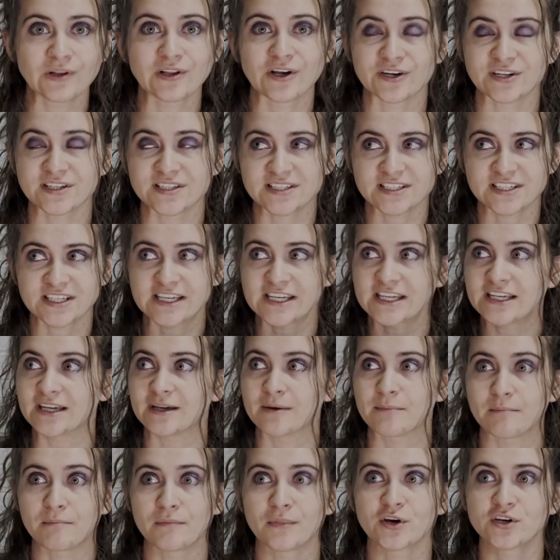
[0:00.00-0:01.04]
honesty,
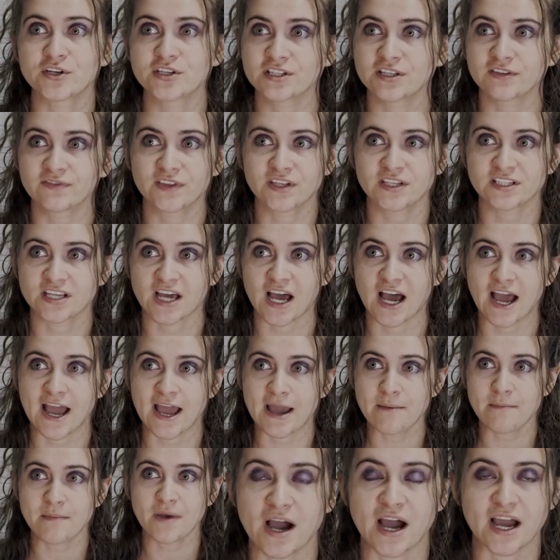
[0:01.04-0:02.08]
most of the
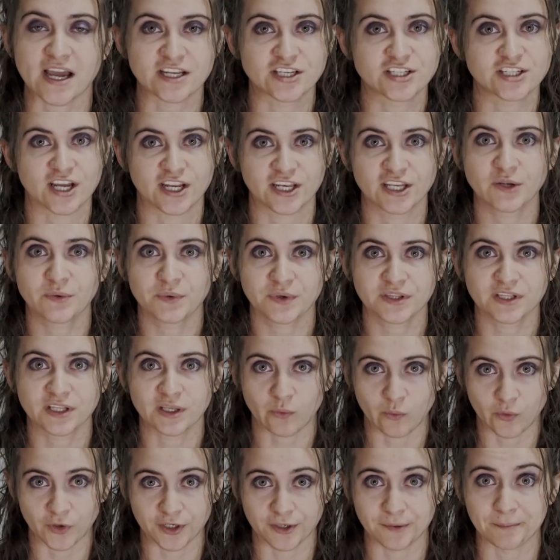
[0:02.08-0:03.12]
time, I
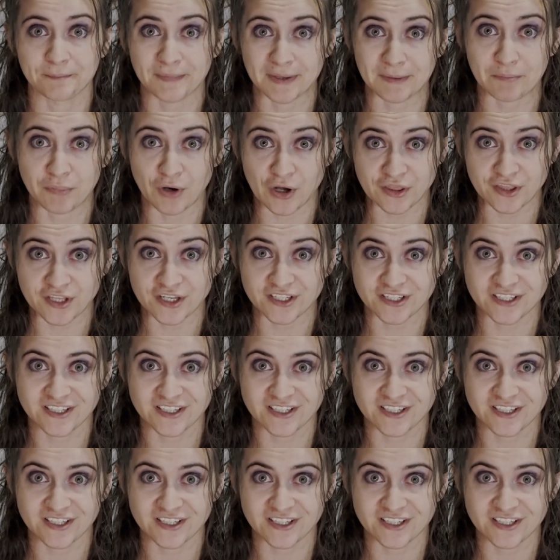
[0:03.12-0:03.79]
genuinely wouldn't be bothered.